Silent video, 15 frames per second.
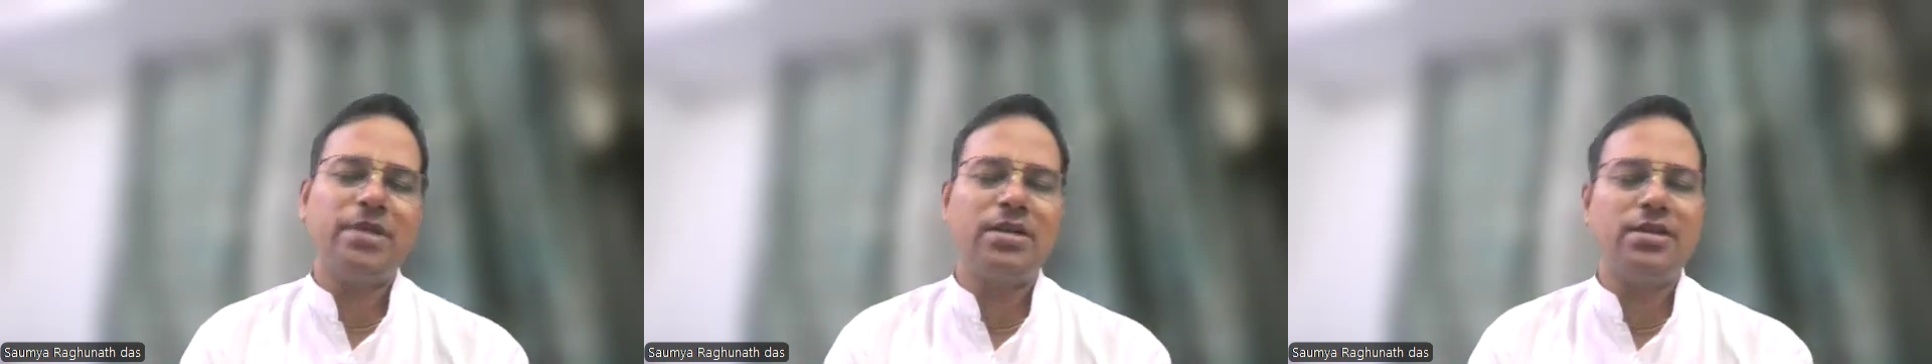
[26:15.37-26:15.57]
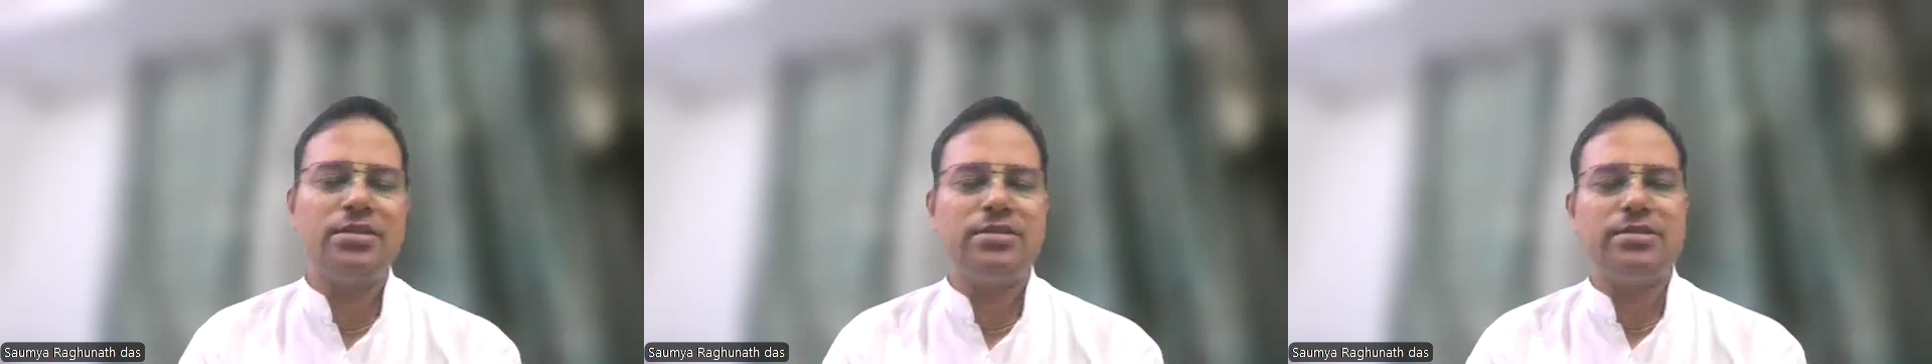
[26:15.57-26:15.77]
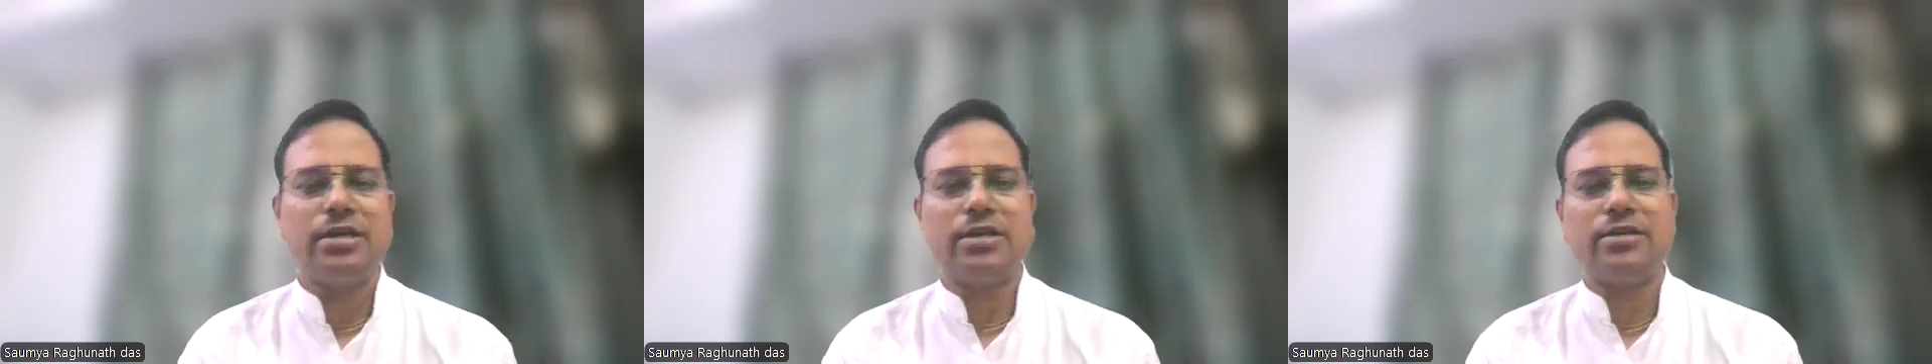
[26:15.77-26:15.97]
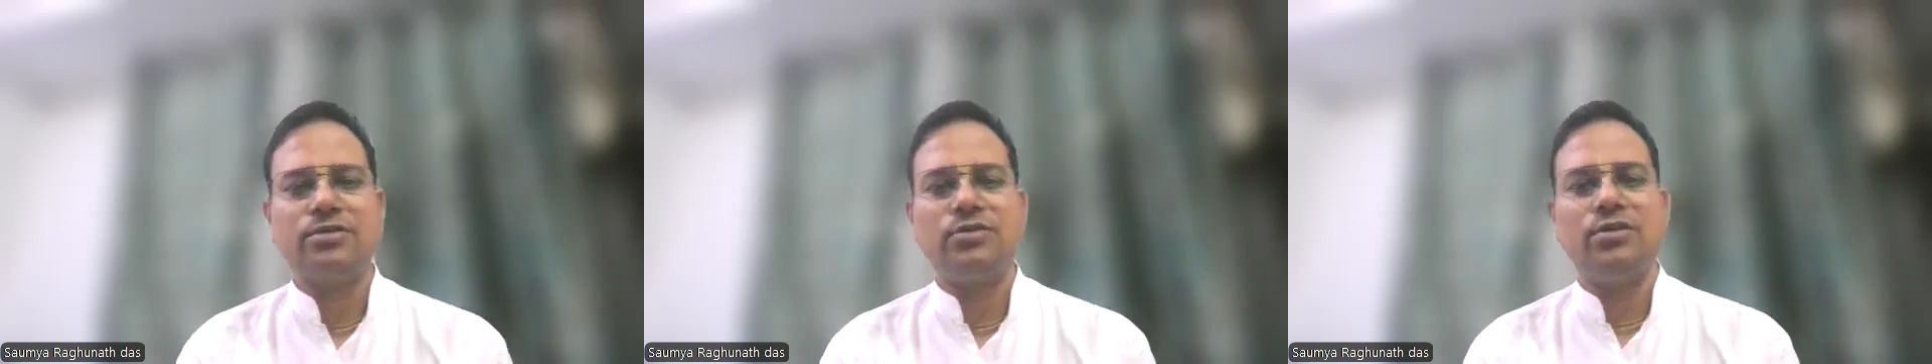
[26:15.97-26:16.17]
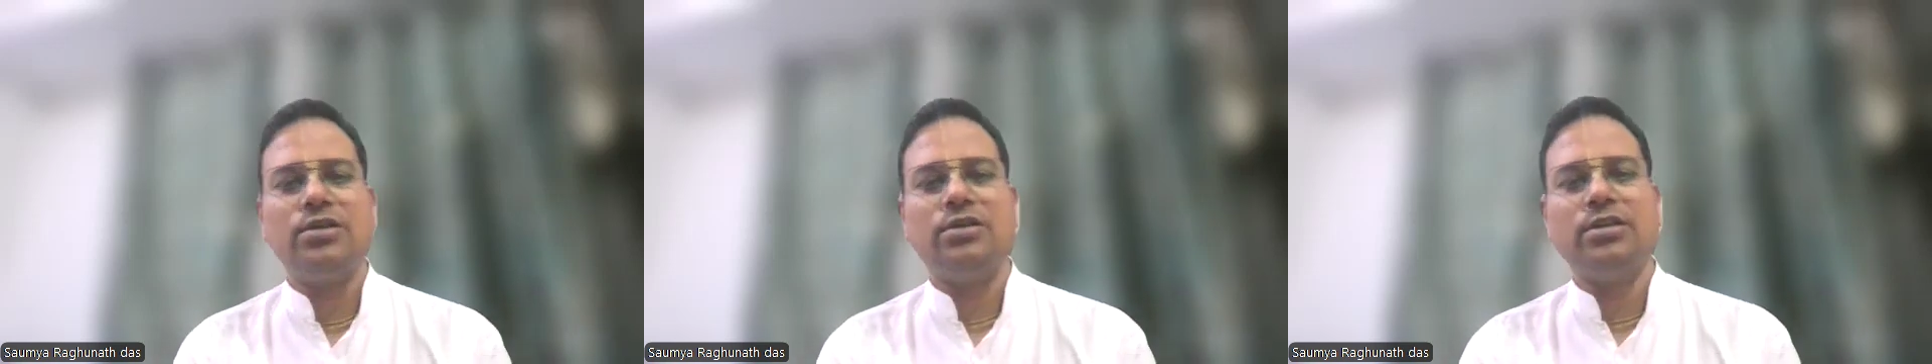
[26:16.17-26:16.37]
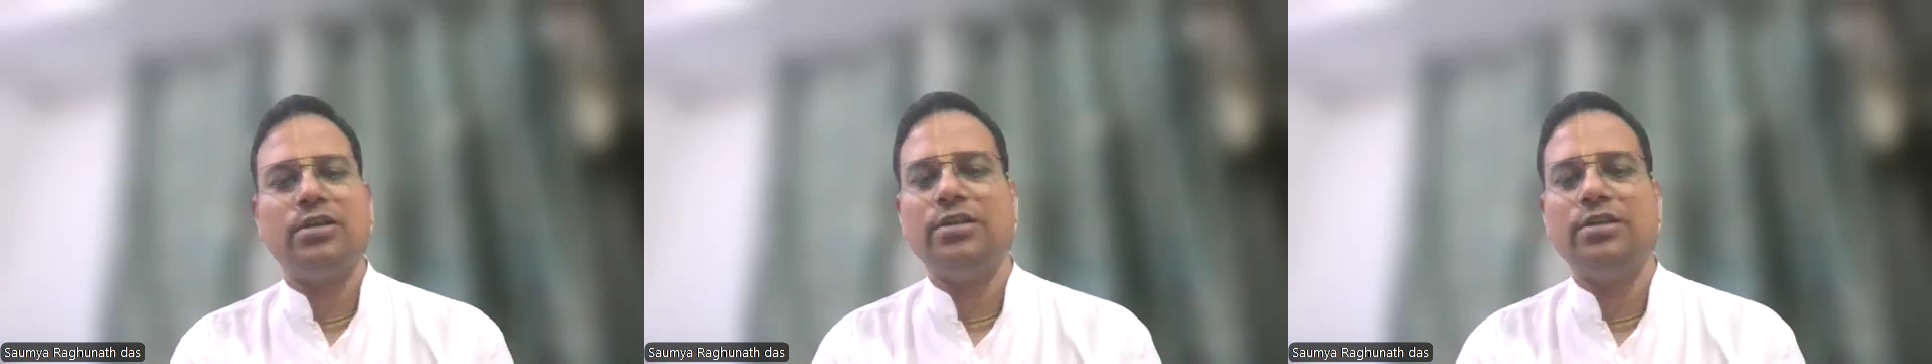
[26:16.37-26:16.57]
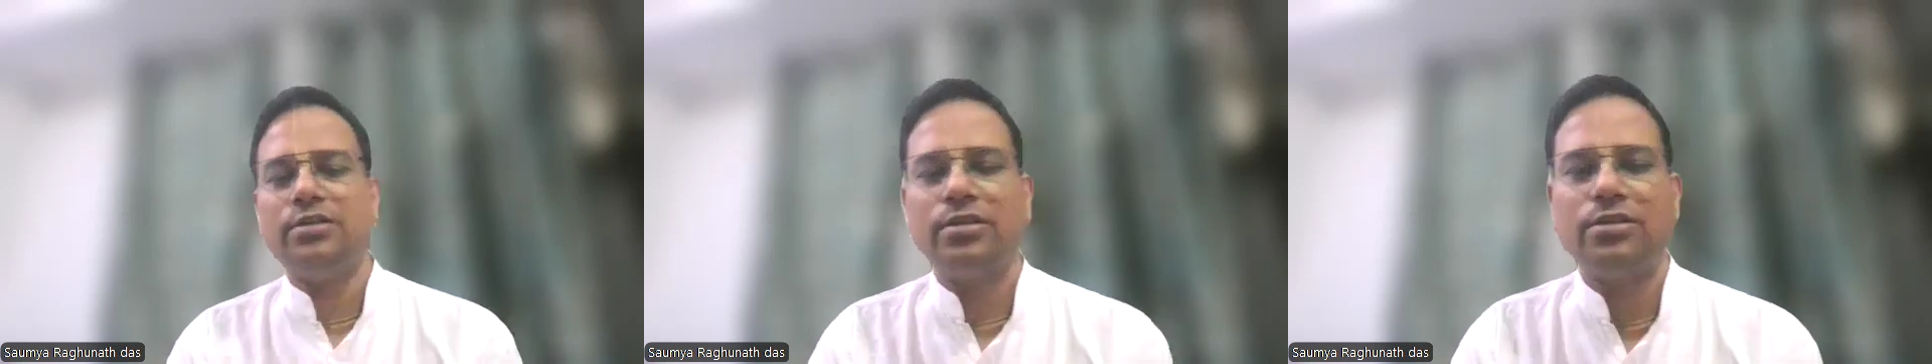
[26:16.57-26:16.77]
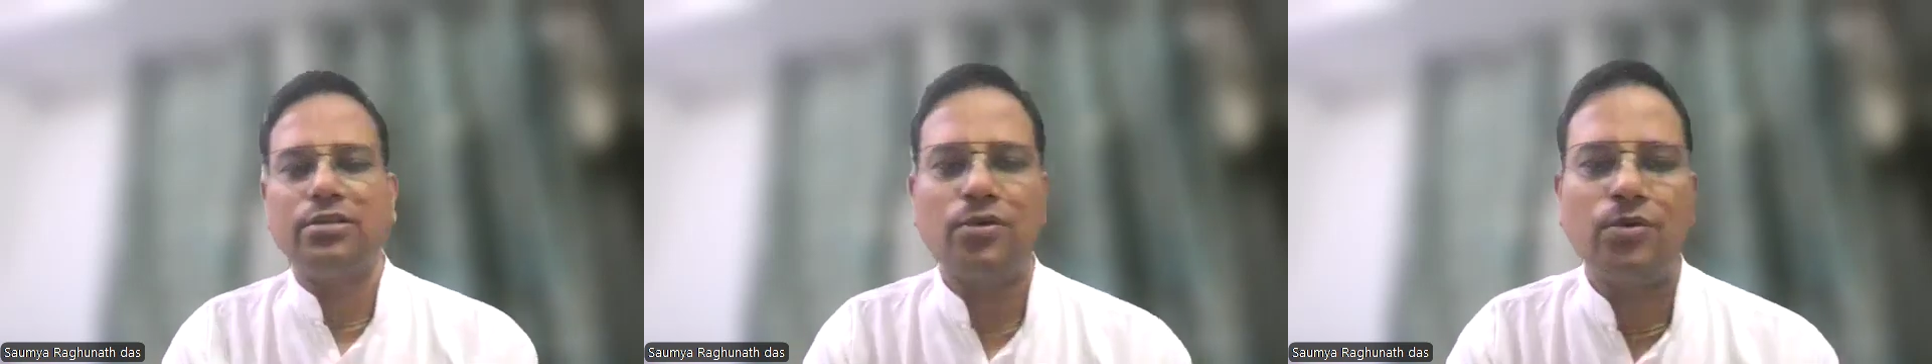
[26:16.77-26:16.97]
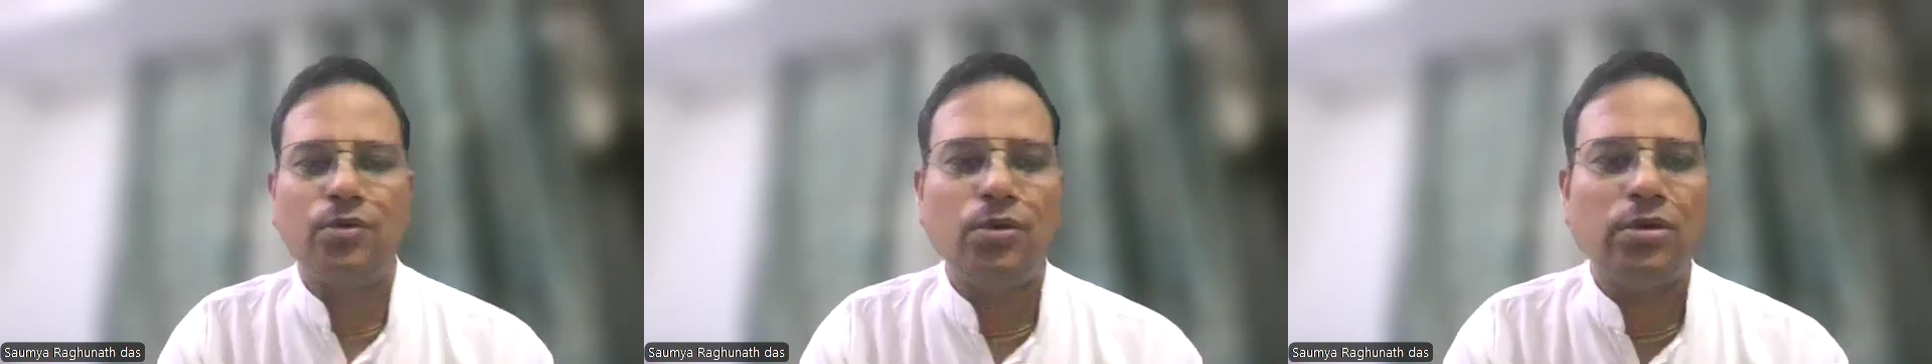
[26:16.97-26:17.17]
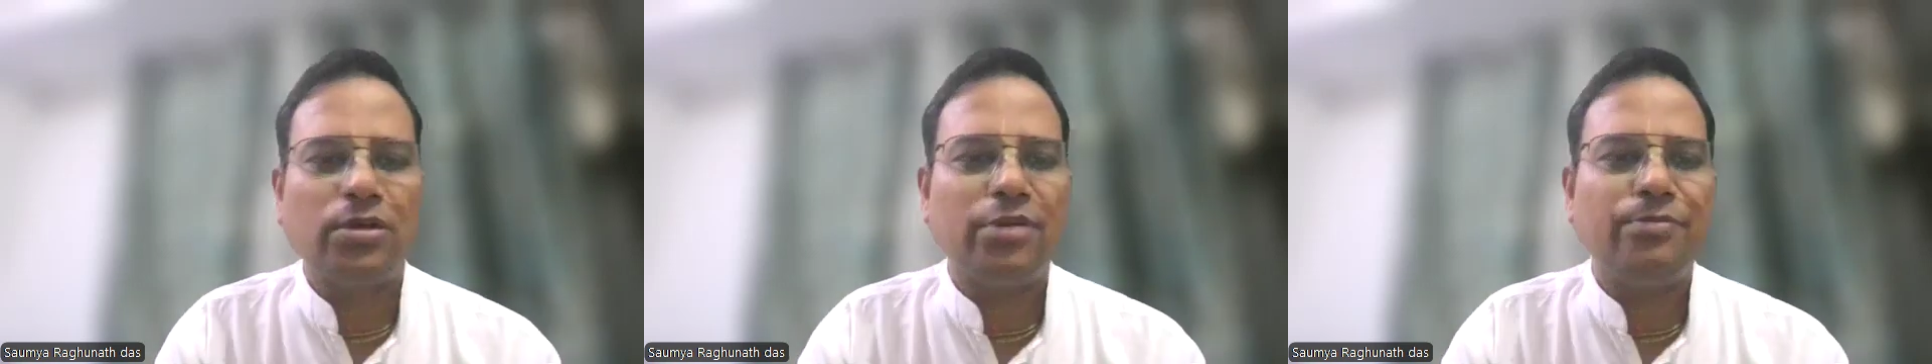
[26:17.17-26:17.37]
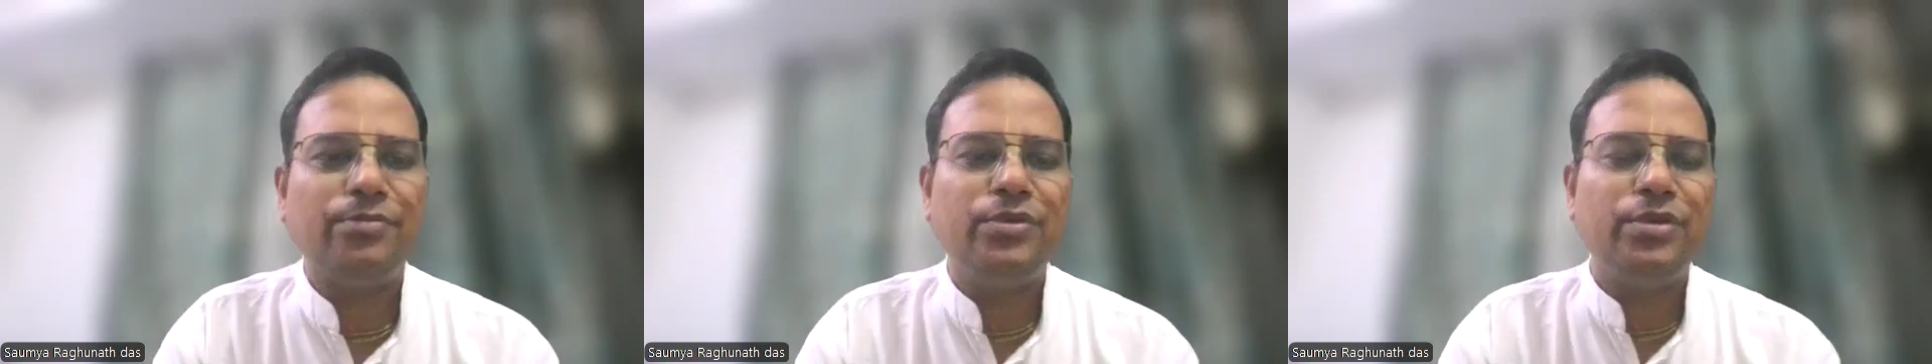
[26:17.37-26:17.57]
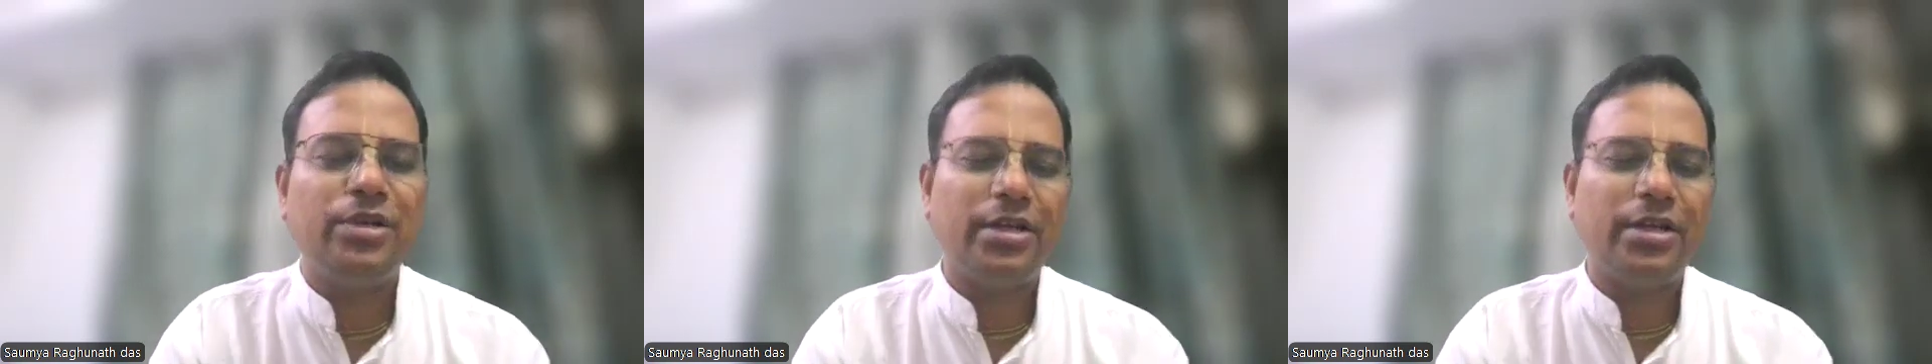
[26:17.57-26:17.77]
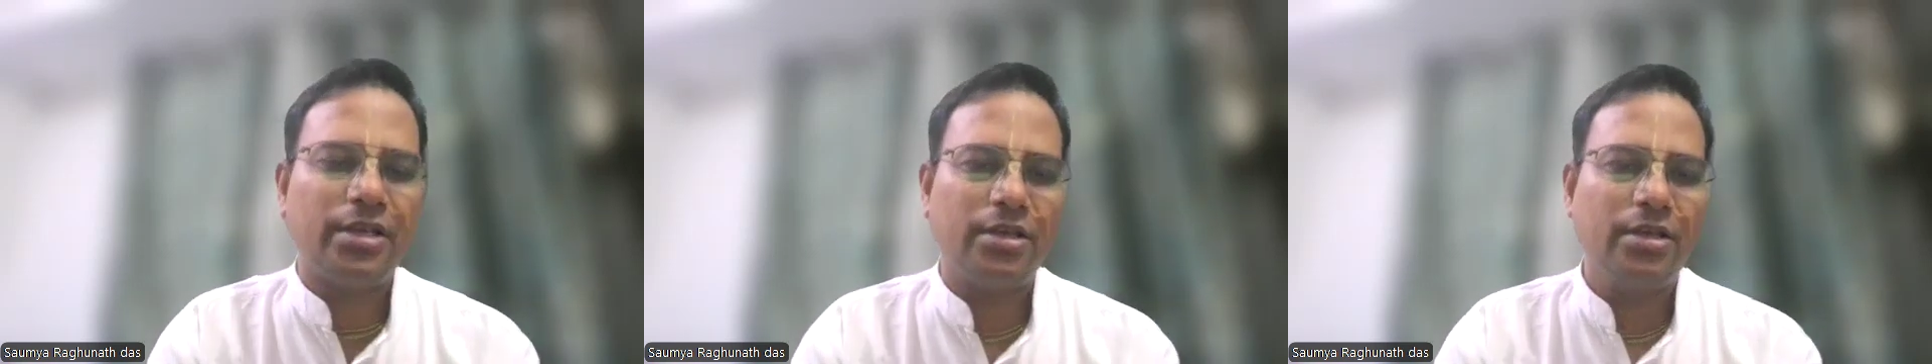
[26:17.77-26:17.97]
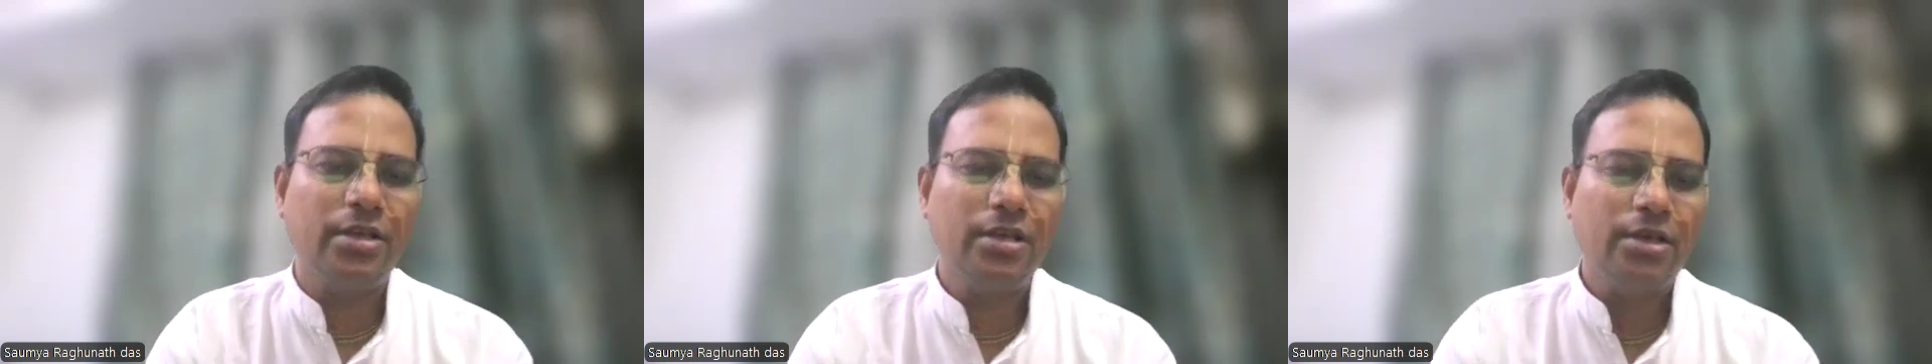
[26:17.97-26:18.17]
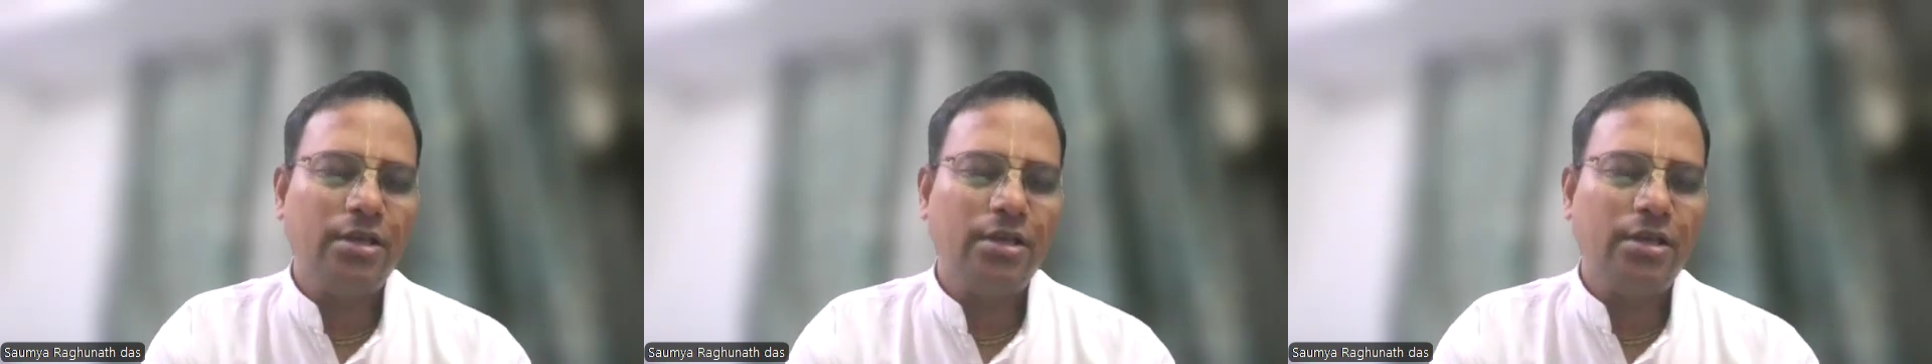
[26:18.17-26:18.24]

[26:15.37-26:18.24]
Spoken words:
but he's actually cursing the whole community,